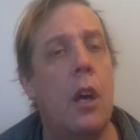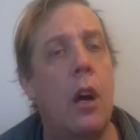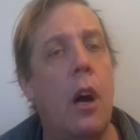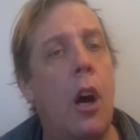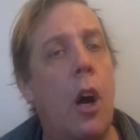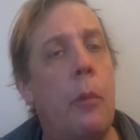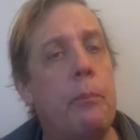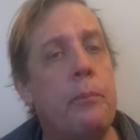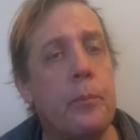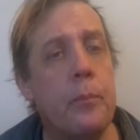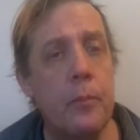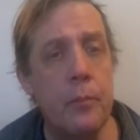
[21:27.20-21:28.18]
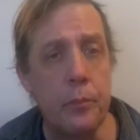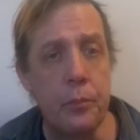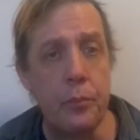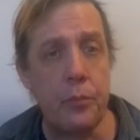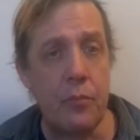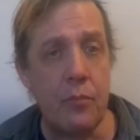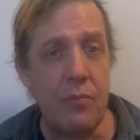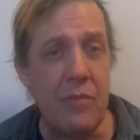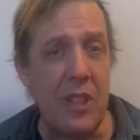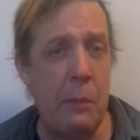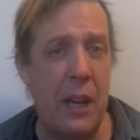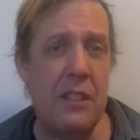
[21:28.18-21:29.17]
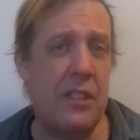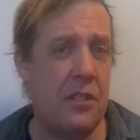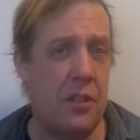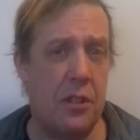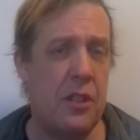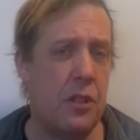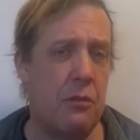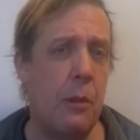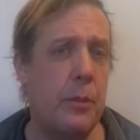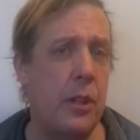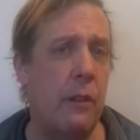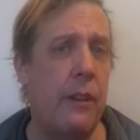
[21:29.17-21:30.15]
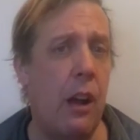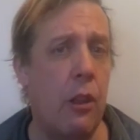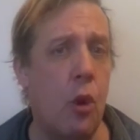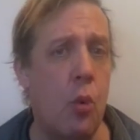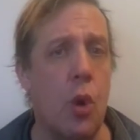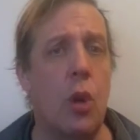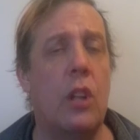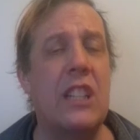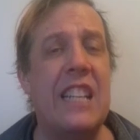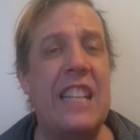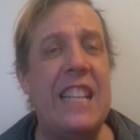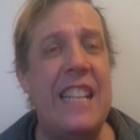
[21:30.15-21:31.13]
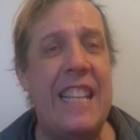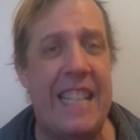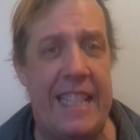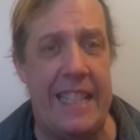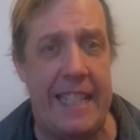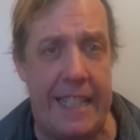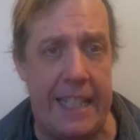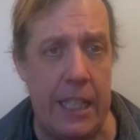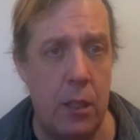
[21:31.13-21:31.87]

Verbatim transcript: Um, but it's just a description of how the world is.